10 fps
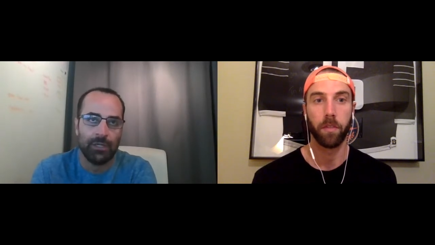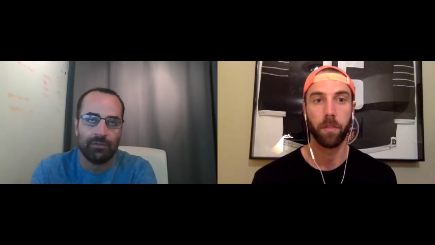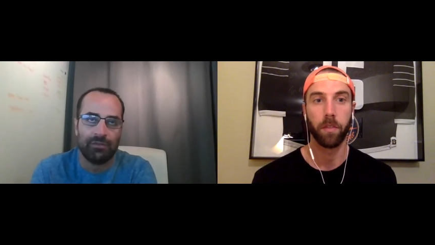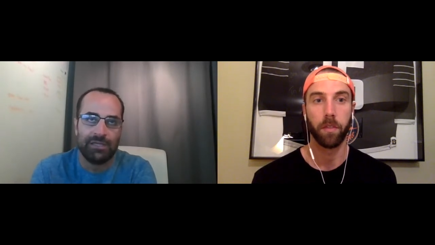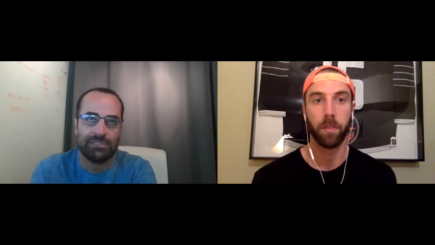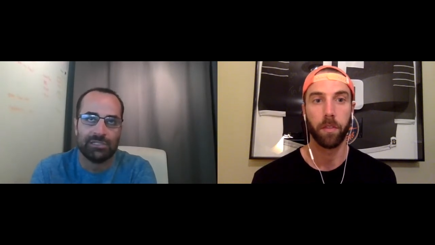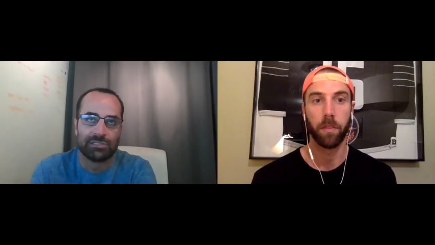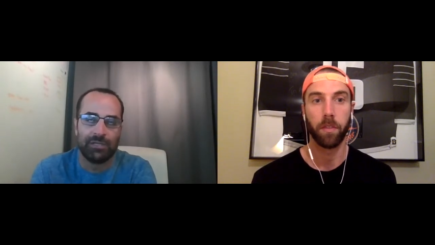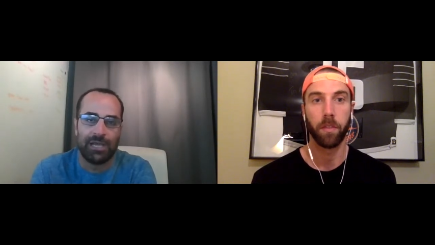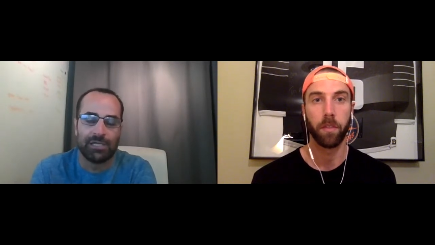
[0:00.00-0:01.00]
Speaker 1: They did some
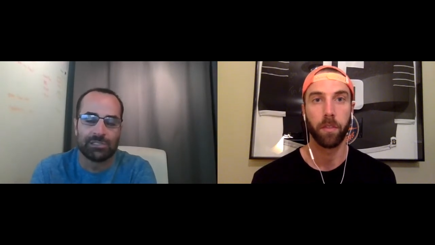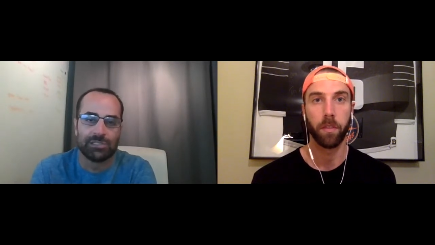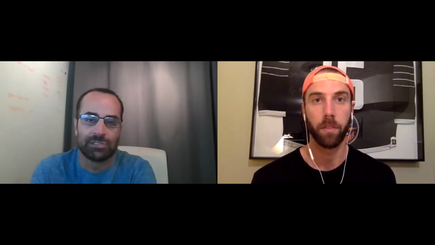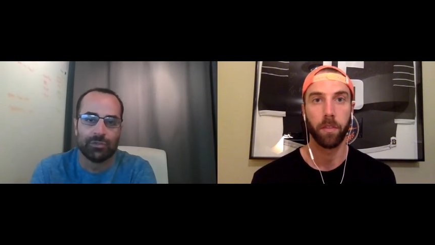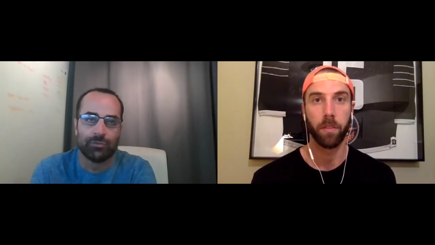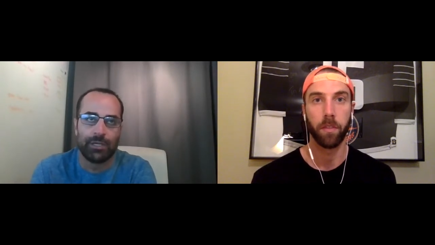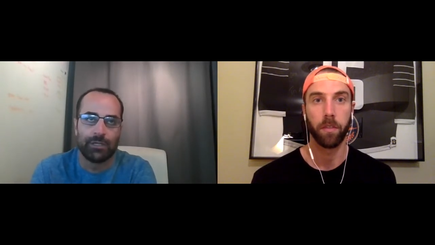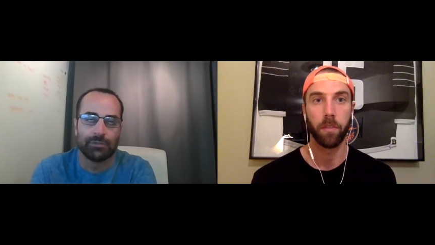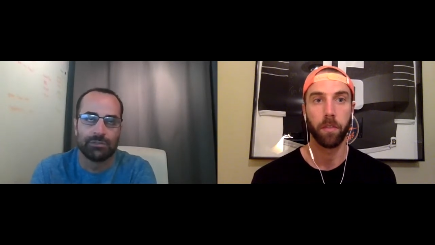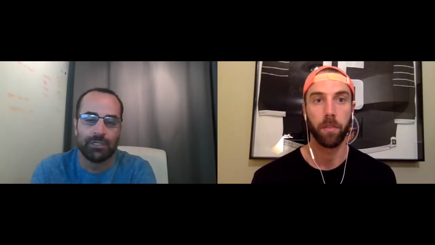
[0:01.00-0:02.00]
analysis
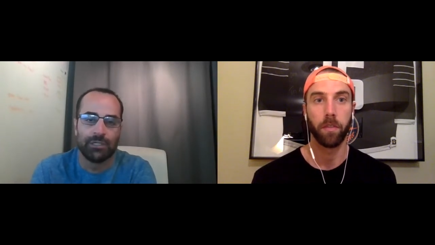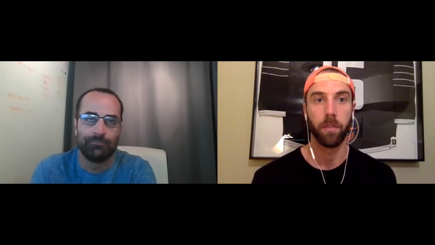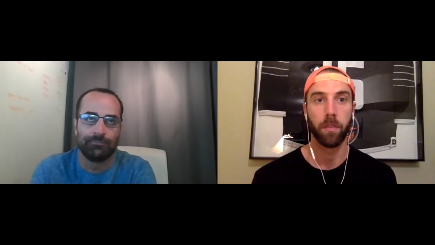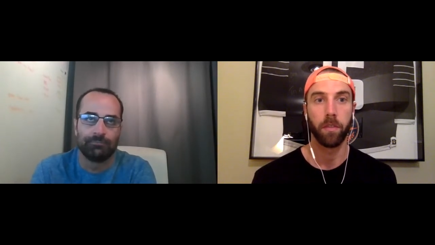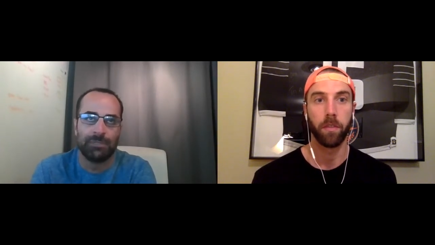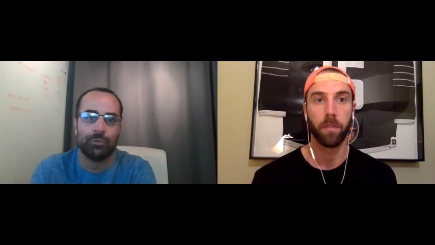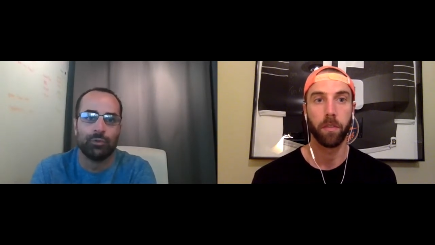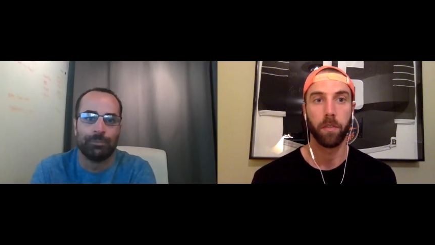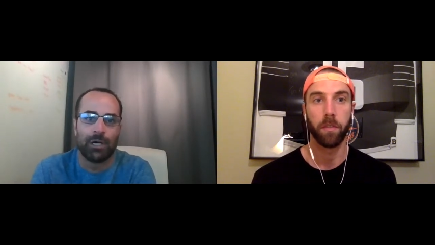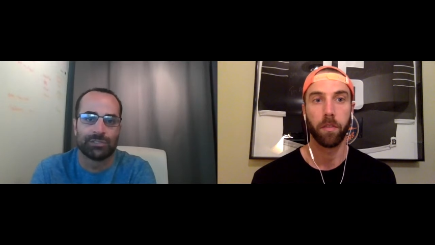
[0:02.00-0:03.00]
around um, people who
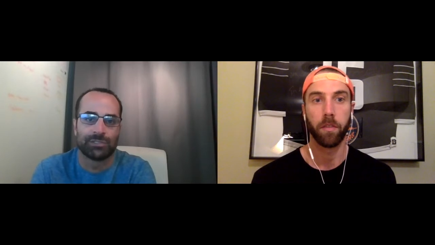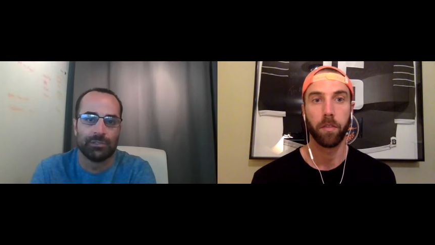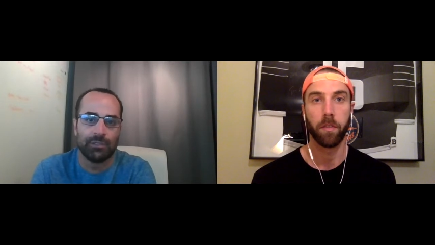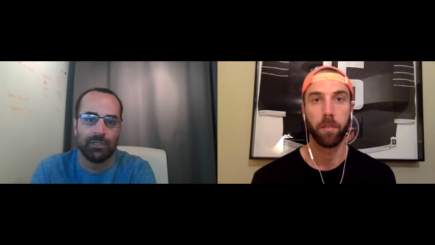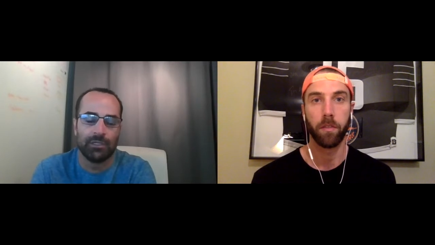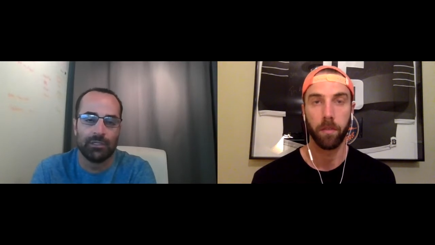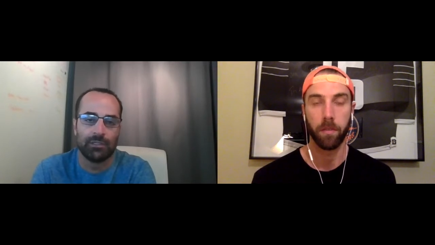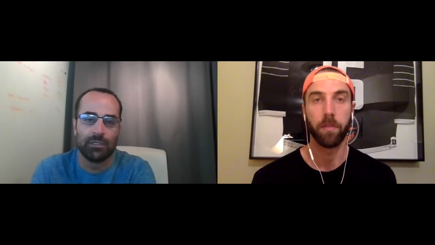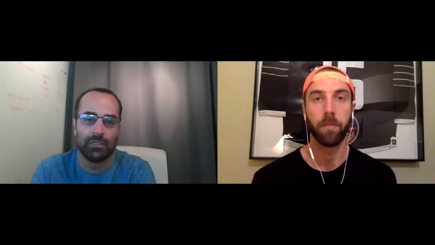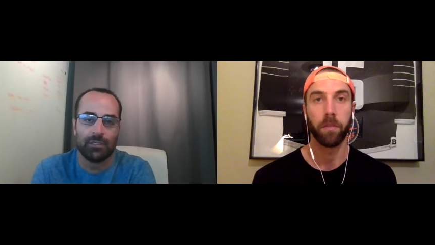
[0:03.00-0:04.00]
paused and
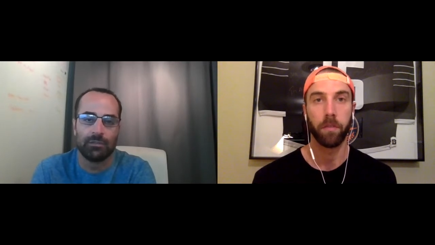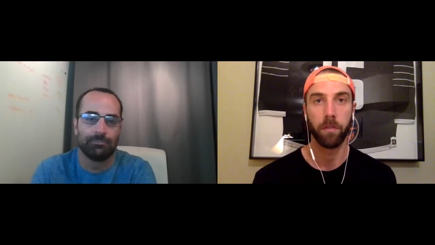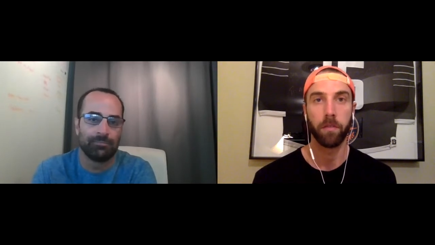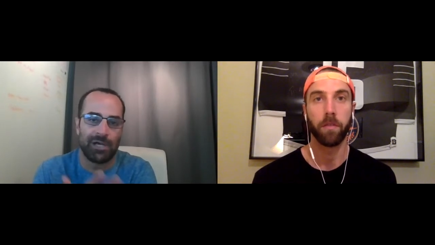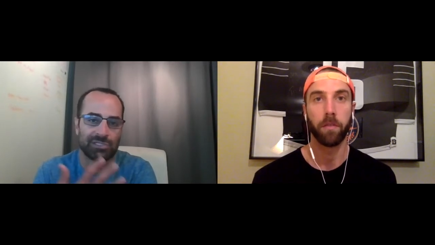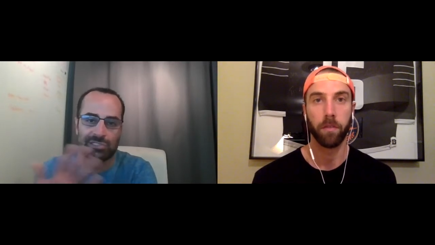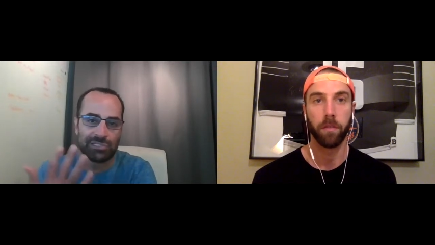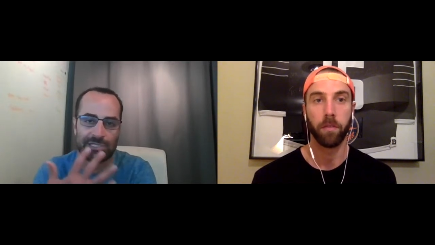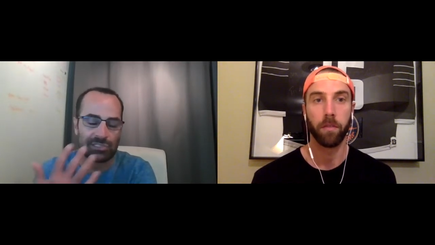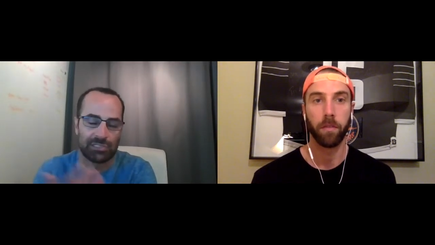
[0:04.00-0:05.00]
uh, pause
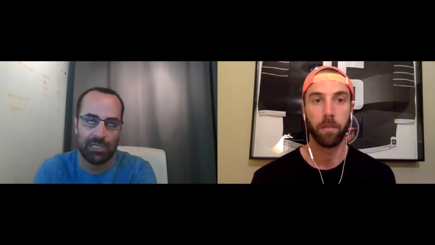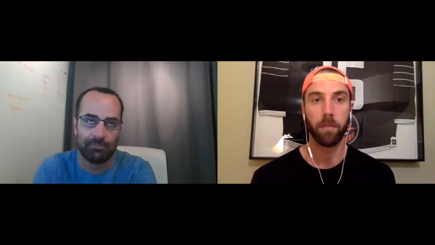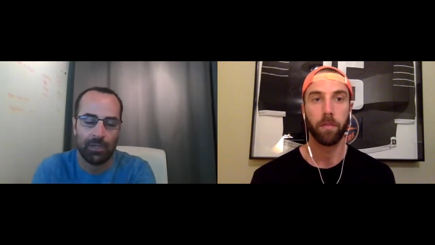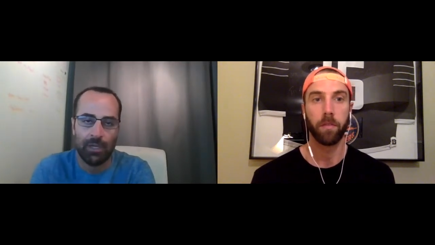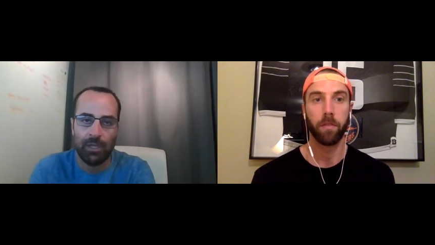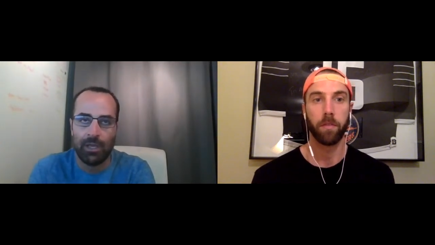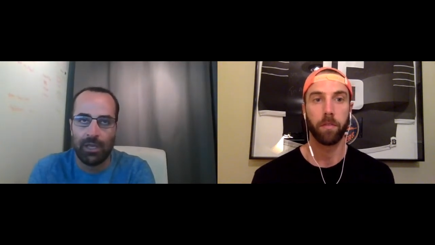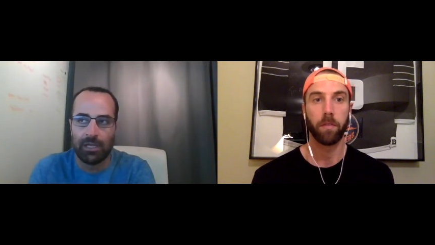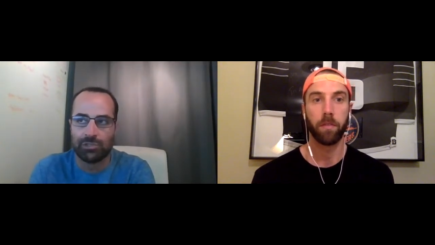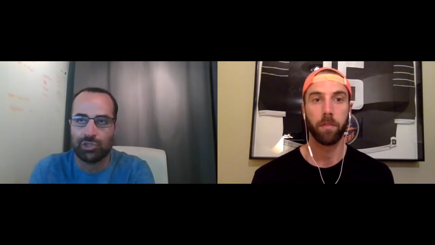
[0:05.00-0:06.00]
slash skip,
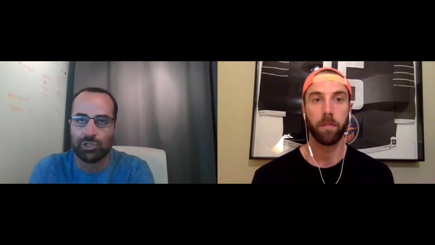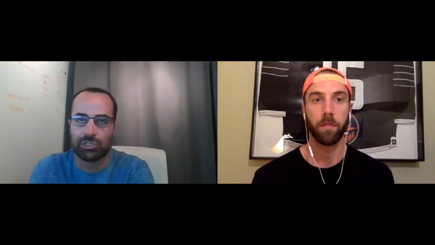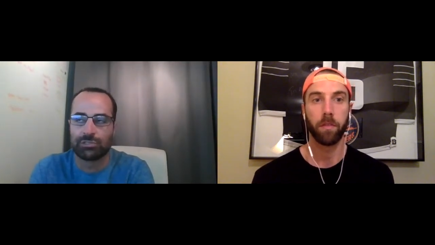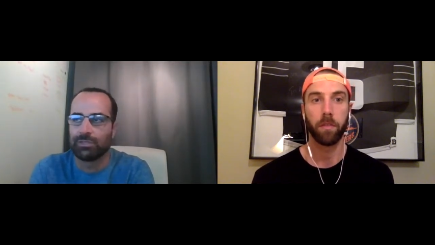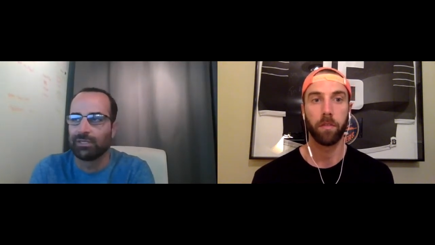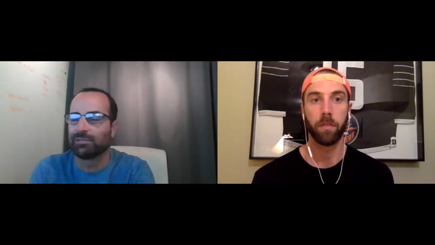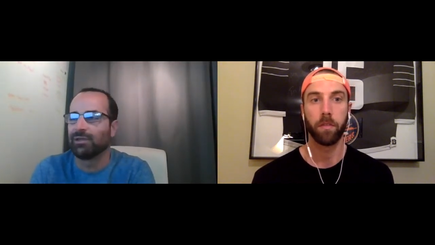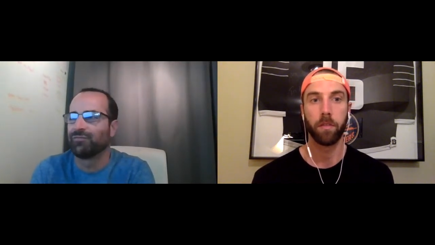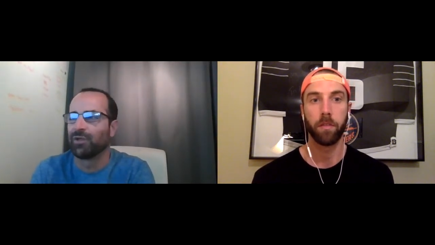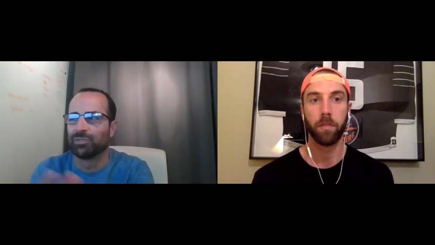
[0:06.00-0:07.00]
and just like I
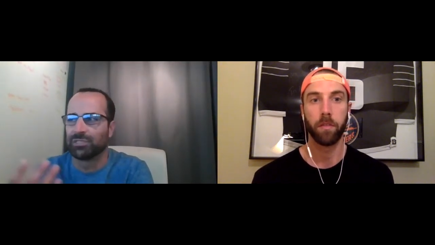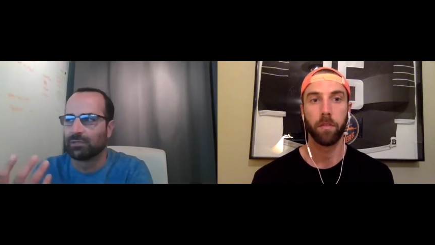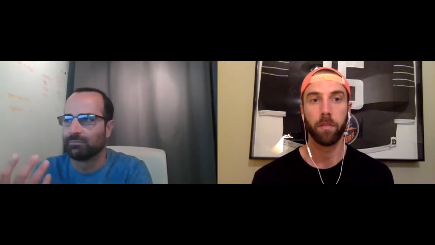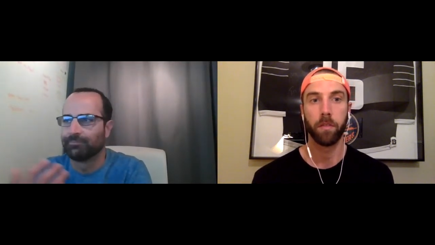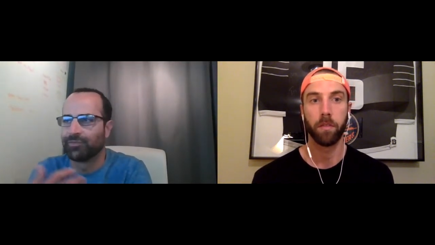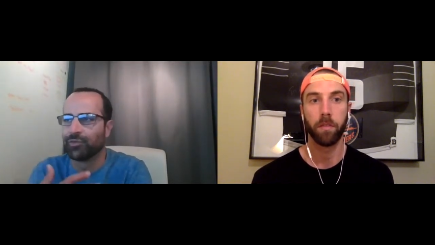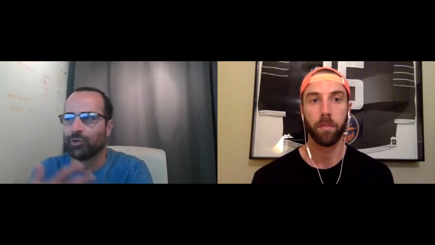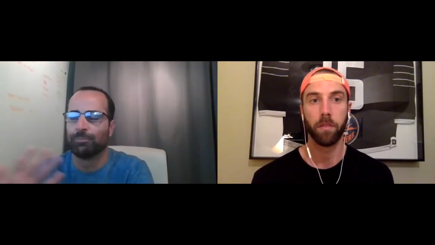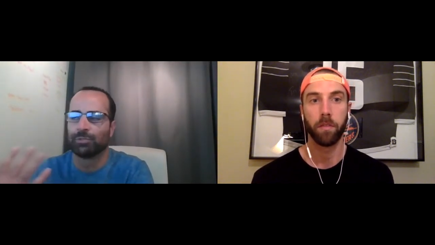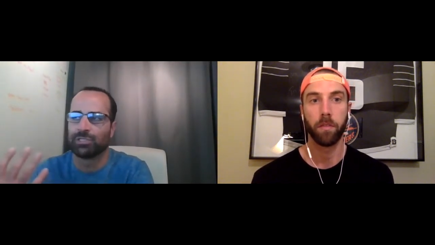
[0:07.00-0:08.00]
forget, it was like 30%